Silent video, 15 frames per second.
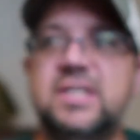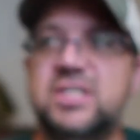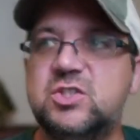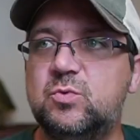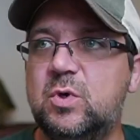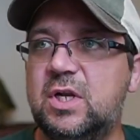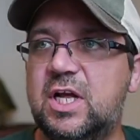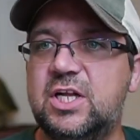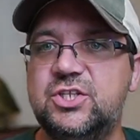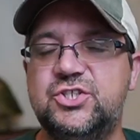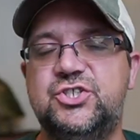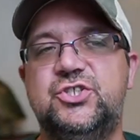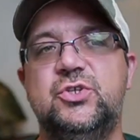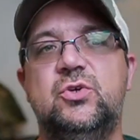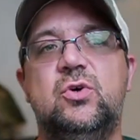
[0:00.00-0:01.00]
this will
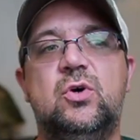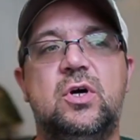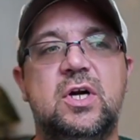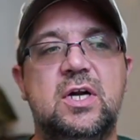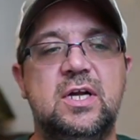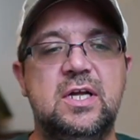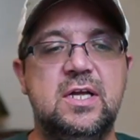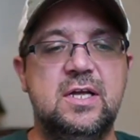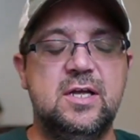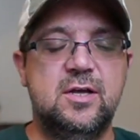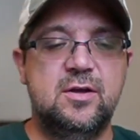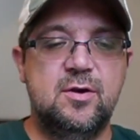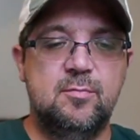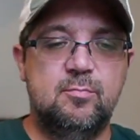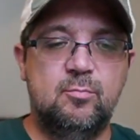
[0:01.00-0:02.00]
ensure
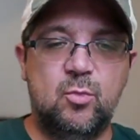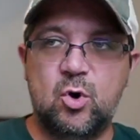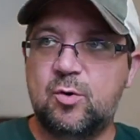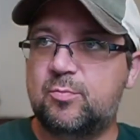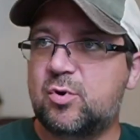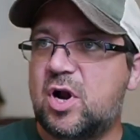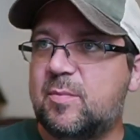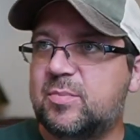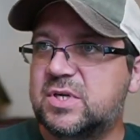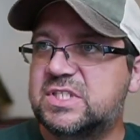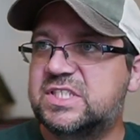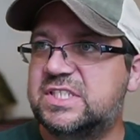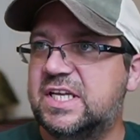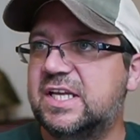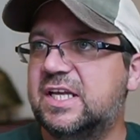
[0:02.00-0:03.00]
more proper
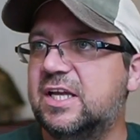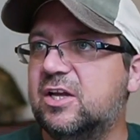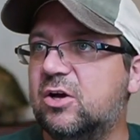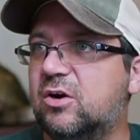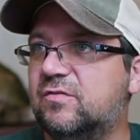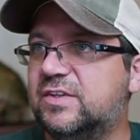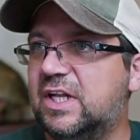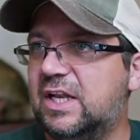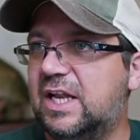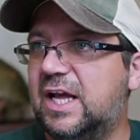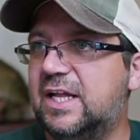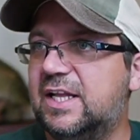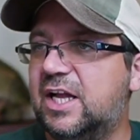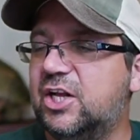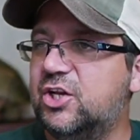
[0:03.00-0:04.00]
sinking of the
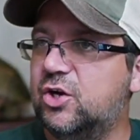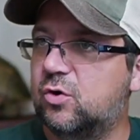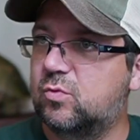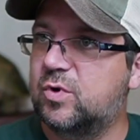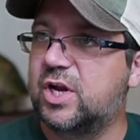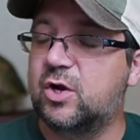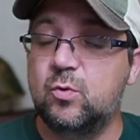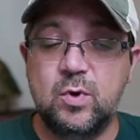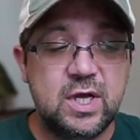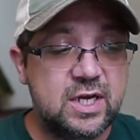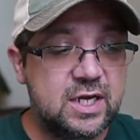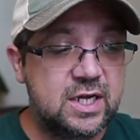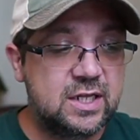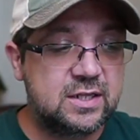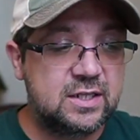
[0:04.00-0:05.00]
lead and your rig
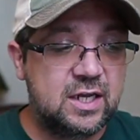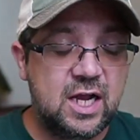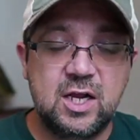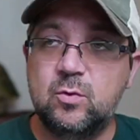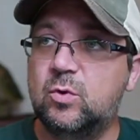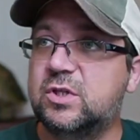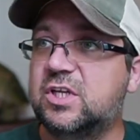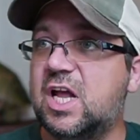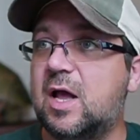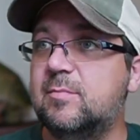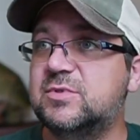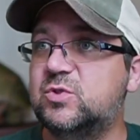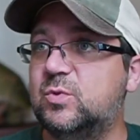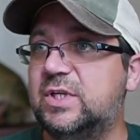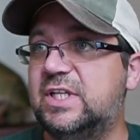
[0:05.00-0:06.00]
with it, and what
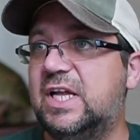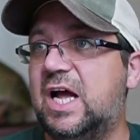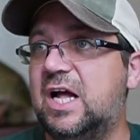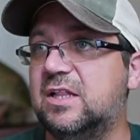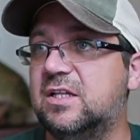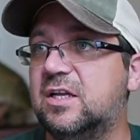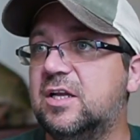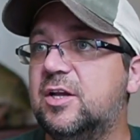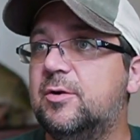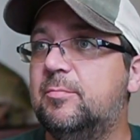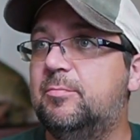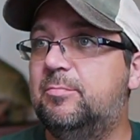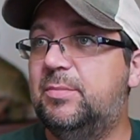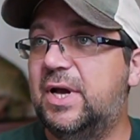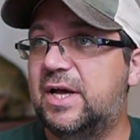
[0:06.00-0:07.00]
comes with that,
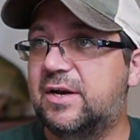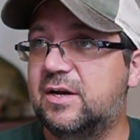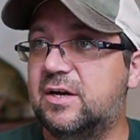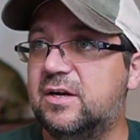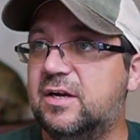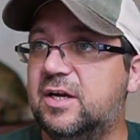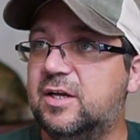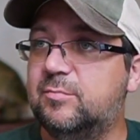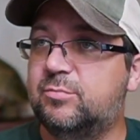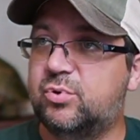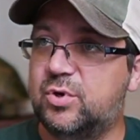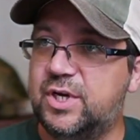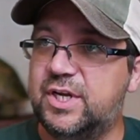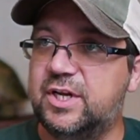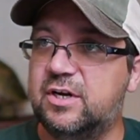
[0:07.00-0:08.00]
better and
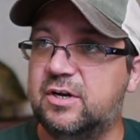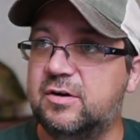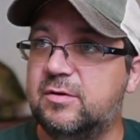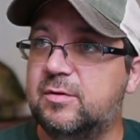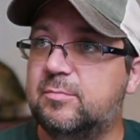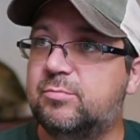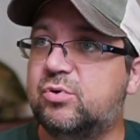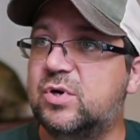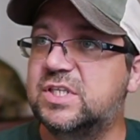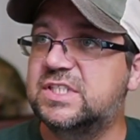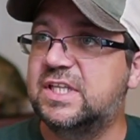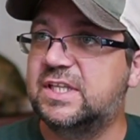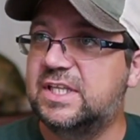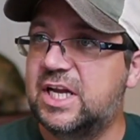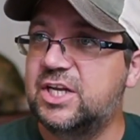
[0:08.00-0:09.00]
prettier
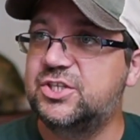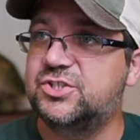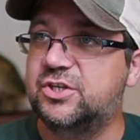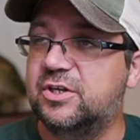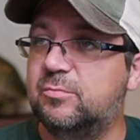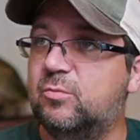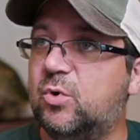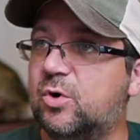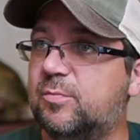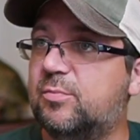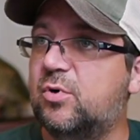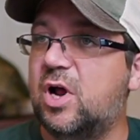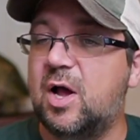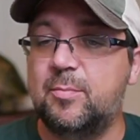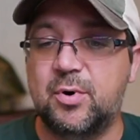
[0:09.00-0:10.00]
presentation, more
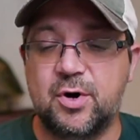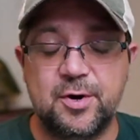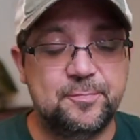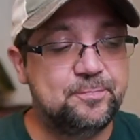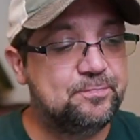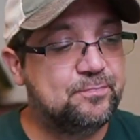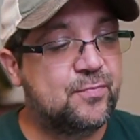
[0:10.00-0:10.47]
proper.